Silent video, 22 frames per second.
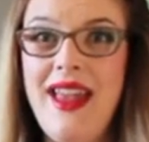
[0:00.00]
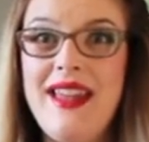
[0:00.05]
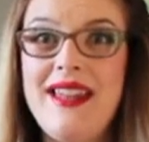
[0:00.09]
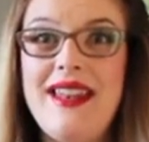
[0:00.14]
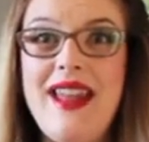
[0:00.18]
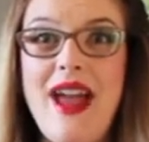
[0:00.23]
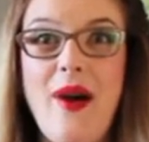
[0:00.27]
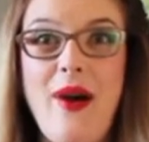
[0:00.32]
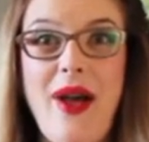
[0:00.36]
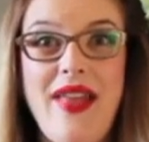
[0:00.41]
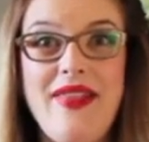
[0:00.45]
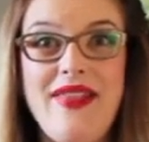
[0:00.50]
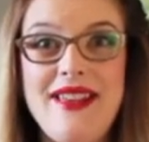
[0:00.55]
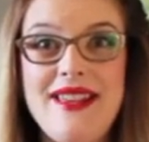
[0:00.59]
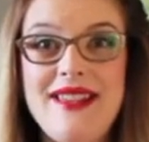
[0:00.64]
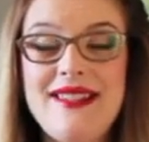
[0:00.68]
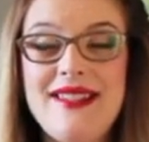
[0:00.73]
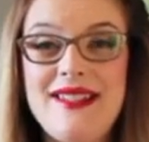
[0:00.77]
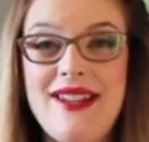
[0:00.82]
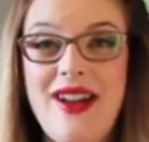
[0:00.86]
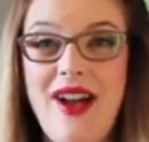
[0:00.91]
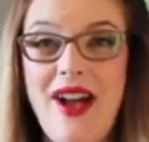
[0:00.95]
Now at
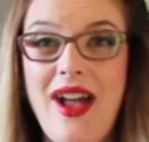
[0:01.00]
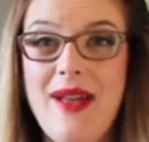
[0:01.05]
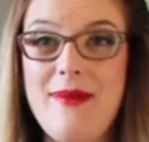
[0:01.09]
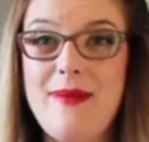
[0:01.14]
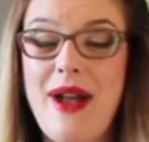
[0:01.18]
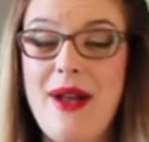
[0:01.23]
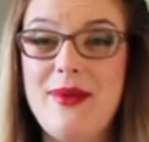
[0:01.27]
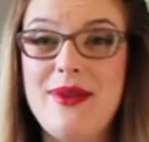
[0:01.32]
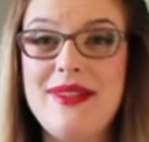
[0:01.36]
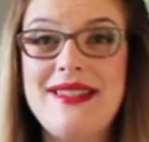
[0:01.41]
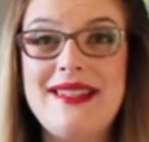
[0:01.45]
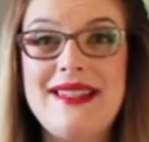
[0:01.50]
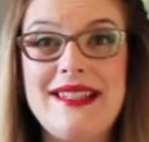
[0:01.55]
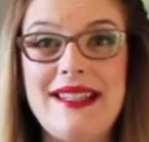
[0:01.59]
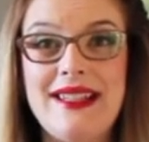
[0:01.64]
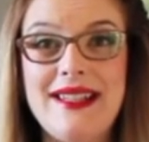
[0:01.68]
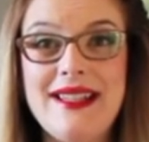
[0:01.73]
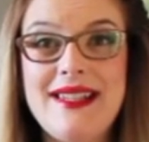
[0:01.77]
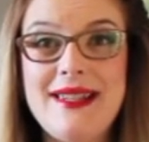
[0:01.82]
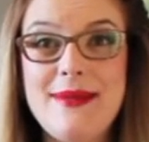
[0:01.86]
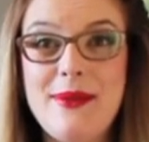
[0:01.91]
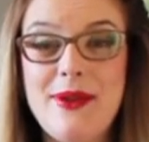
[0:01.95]
this time I was still
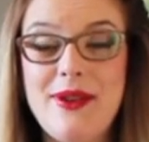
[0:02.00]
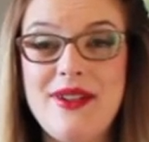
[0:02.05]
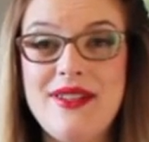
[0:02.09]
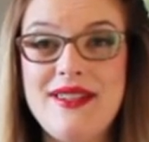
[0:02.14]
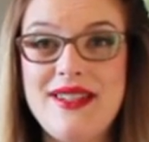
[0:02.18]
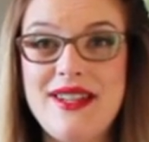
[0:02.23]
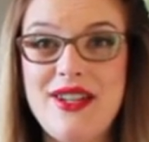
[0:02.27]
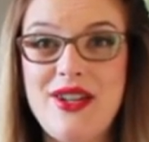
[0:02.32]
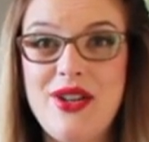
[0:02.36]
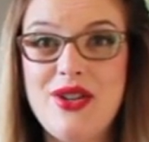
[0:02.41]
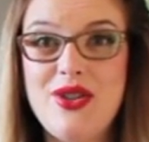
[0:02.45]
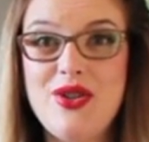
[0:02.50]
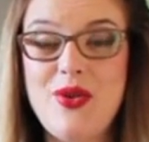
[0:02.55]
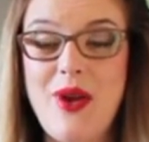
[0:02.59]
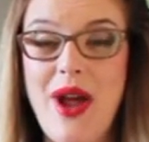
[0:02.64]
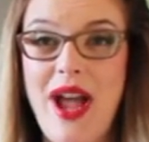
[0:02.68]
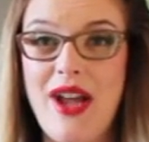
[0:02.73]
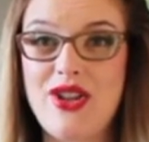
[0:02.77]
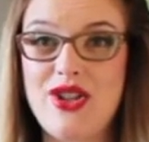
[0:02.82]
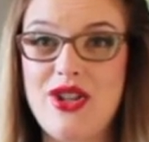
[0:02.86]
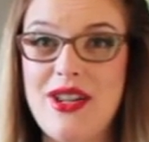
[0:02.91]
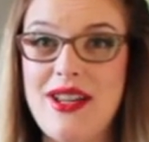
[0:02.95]
experiencing
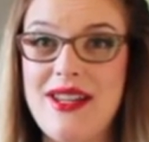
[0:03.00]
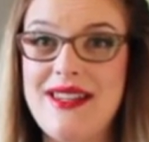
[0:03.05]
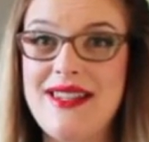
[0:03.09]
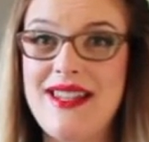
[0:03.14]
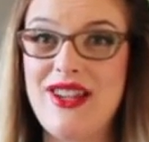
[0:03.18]
contractions,